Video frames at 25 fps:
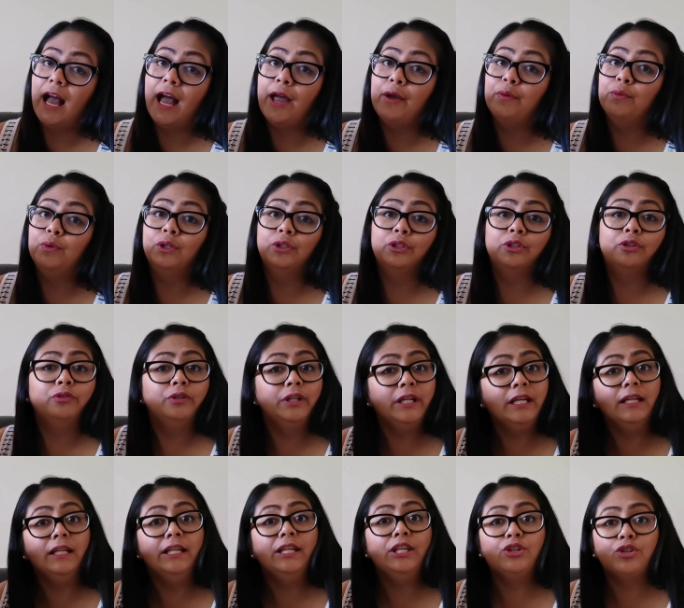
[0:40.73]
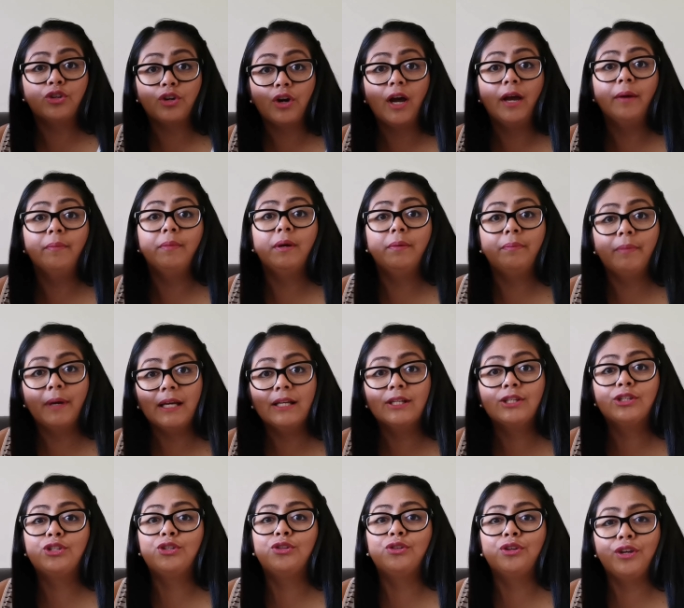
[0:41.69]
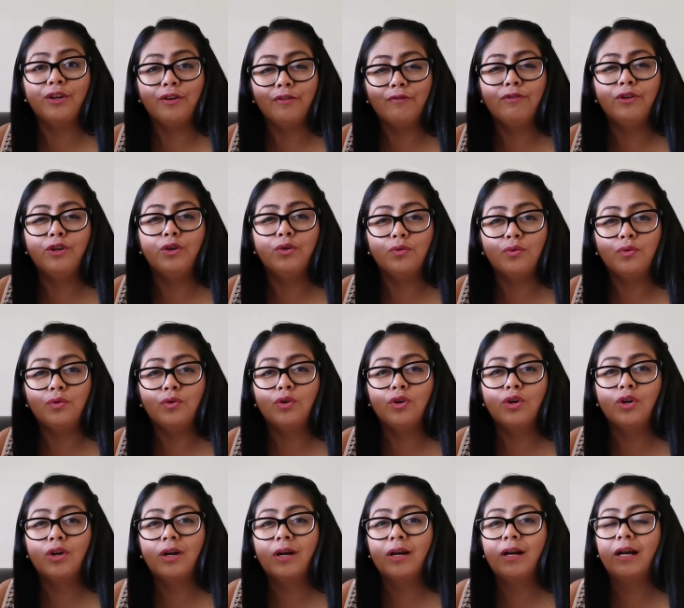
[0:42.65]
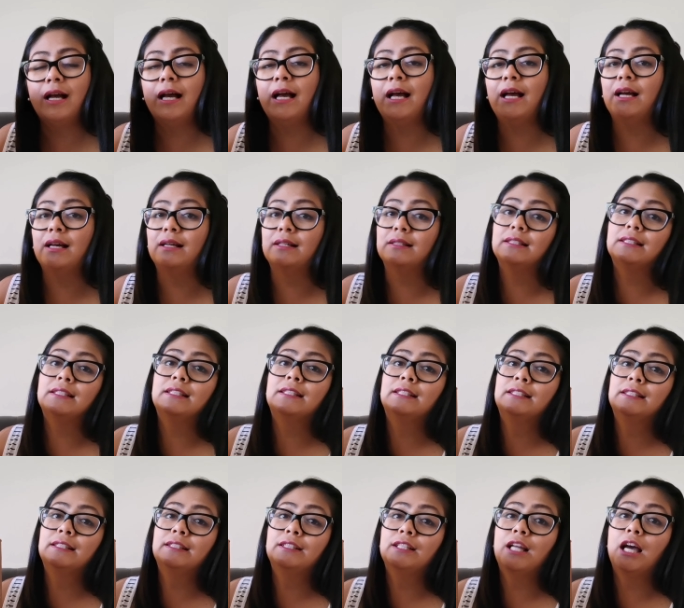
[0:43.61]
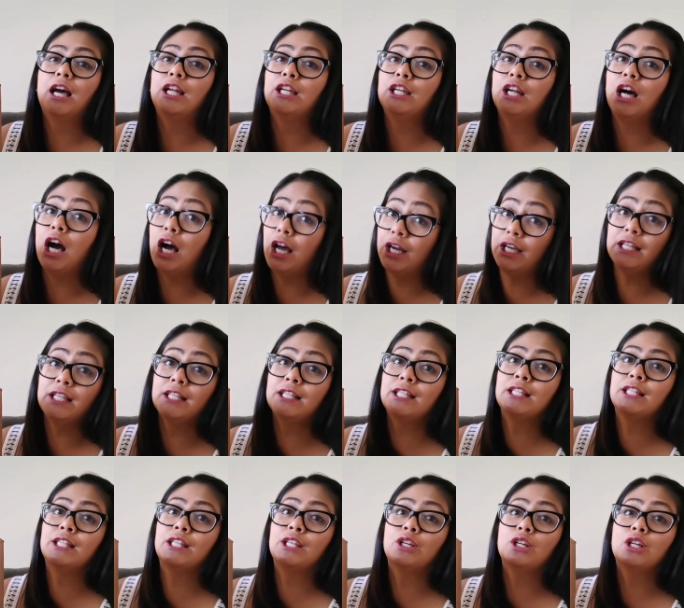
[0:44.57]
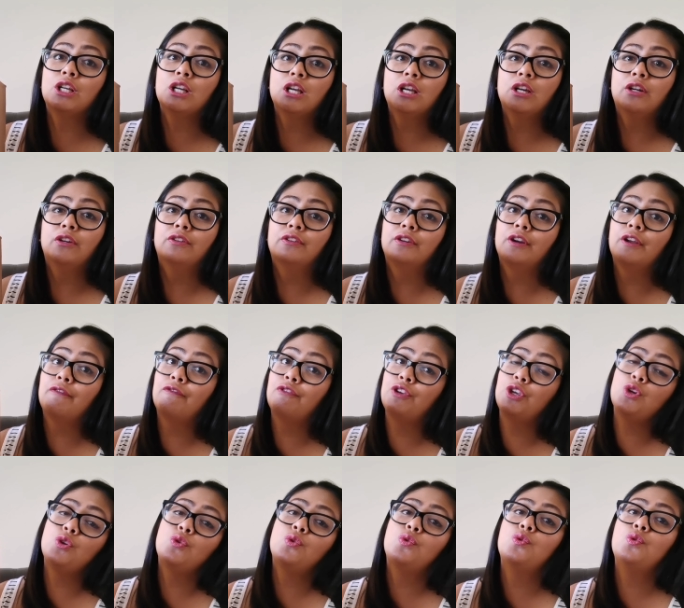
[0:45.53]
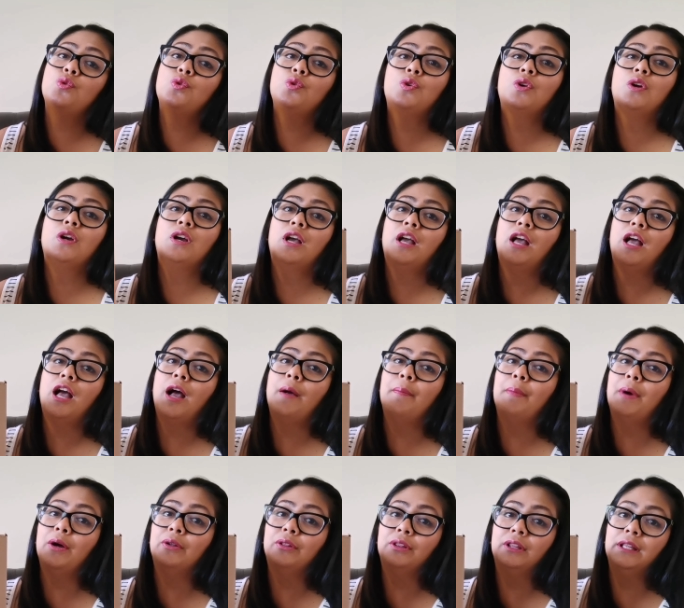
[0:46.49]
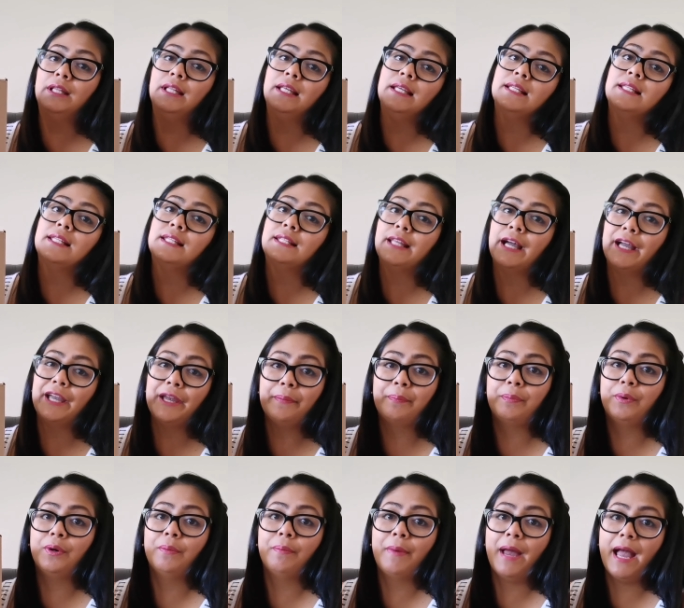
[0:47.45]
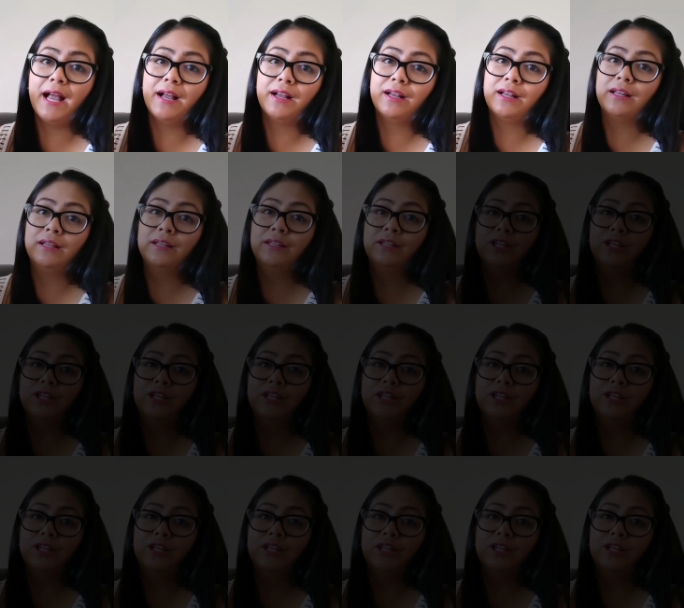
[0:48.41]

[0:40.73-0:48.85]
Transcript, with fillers: I will really try my best to give you uh, an honest review about this diaper bag.